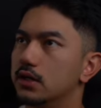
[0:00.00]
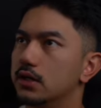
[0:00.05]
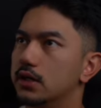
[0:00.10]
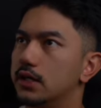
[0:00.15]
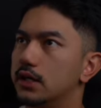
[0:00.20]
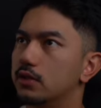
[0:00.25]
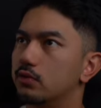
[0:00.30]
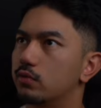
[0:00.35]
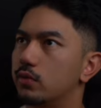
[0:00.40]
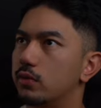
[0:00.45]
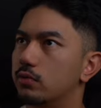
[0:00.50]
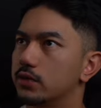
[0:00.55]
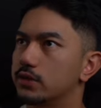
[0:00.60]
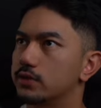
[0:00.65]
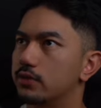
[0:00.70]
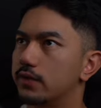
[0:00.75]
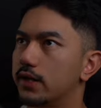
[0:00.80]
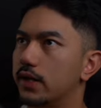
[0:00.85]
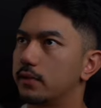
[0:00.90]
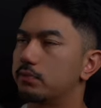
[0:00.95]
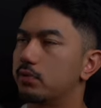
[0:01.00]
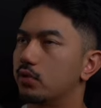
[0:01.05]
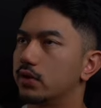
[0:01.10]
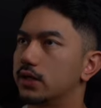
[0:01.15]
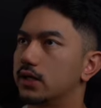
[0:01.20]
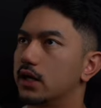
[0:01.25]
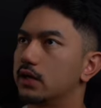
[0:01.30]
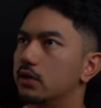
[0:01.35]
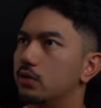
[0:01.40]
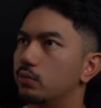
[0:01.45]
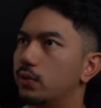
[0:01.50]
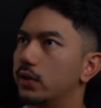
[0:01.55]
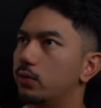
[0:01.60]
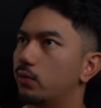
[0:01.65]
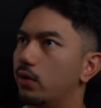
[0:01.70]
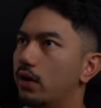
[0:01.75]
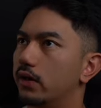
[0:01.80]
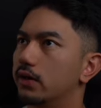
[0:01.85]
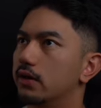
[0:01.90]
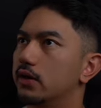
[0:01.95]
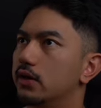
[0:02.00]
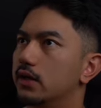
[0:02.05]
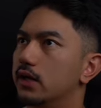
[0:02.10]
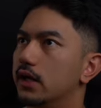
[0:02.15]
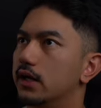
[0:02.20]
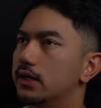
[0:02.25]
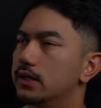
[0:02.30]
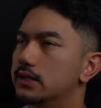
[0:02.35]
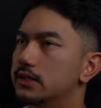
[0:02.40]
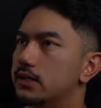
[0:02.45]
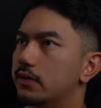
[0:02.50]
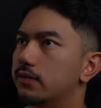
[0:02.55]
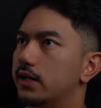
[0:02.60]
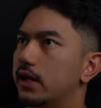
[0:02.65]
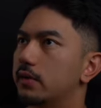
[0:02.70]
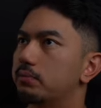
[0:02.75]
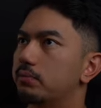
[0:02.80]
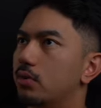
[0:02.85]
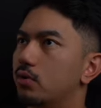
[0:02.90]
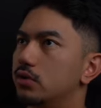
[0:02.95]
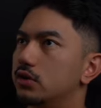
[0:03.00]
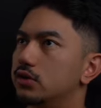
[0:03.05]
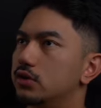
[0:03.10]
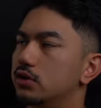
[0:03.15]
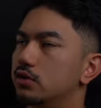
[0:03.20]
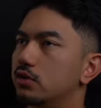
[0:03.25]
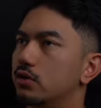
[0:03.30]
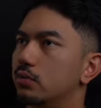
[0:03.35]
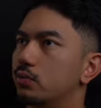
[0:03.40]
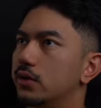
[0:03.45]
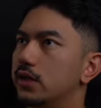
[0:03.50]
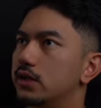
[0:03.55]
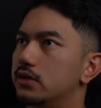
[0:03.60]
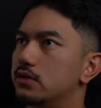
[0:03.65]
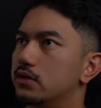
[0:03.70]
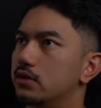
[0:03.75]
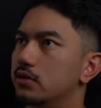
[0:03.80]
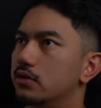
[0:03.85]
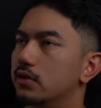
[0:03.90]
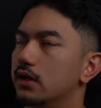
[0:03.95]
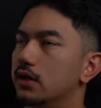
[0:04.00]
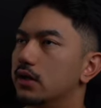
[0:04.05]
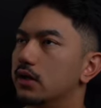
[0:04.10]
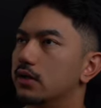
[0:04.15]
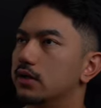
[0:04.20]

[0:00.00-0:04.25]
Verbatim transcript: Here we were 78.9 on week one, and then 78.2 on week two.